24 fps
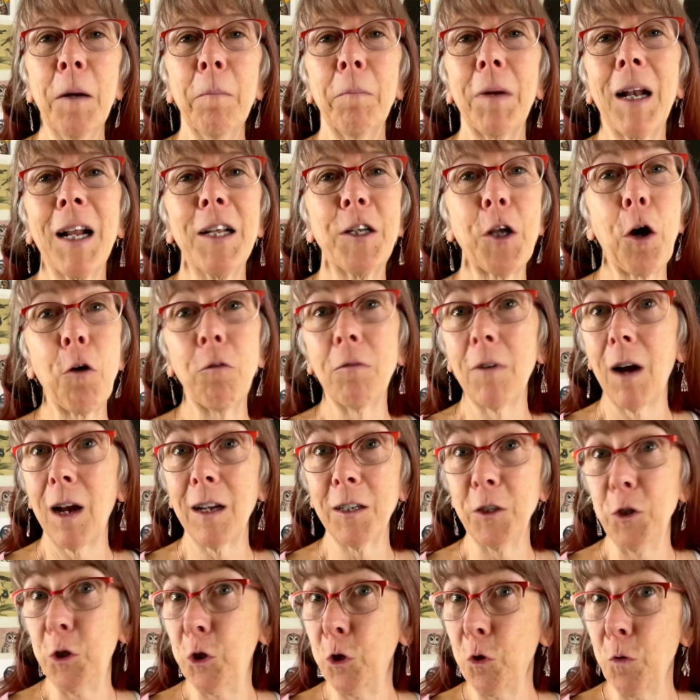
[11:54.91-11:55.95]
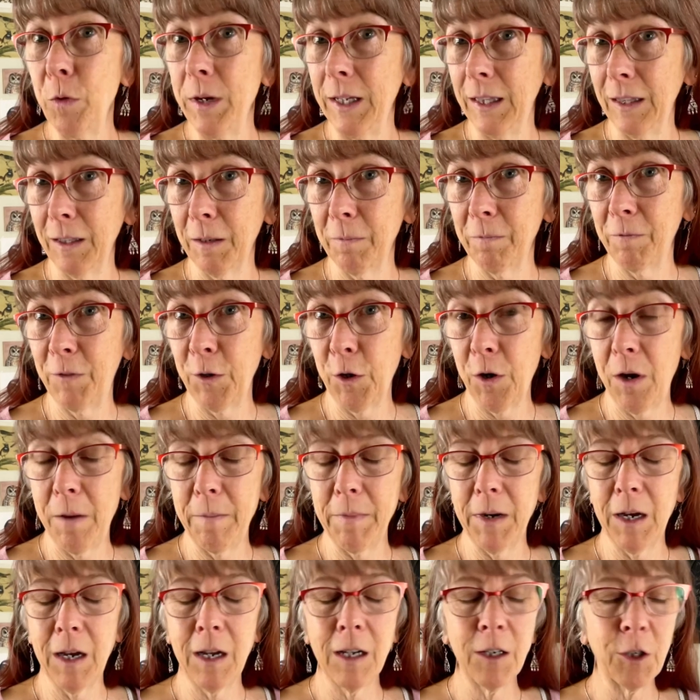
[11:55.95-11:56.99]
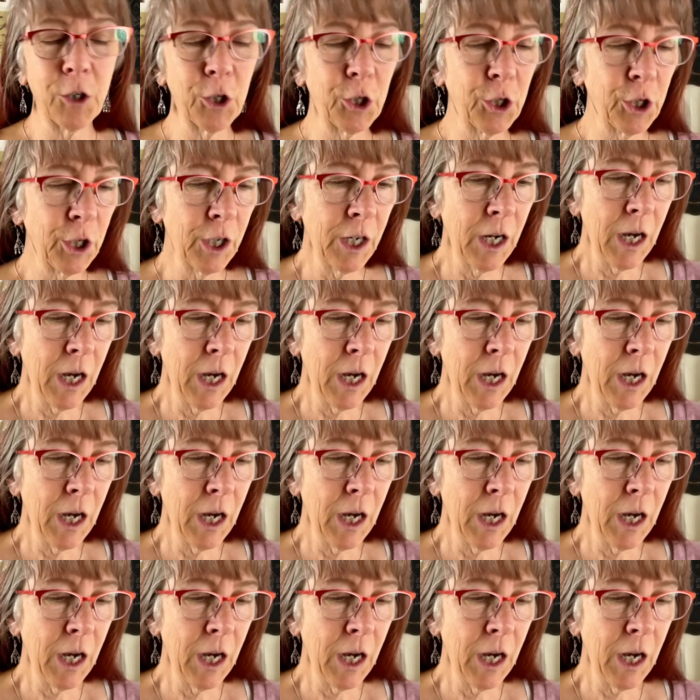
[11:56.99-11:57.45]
but I don't like doing them very much.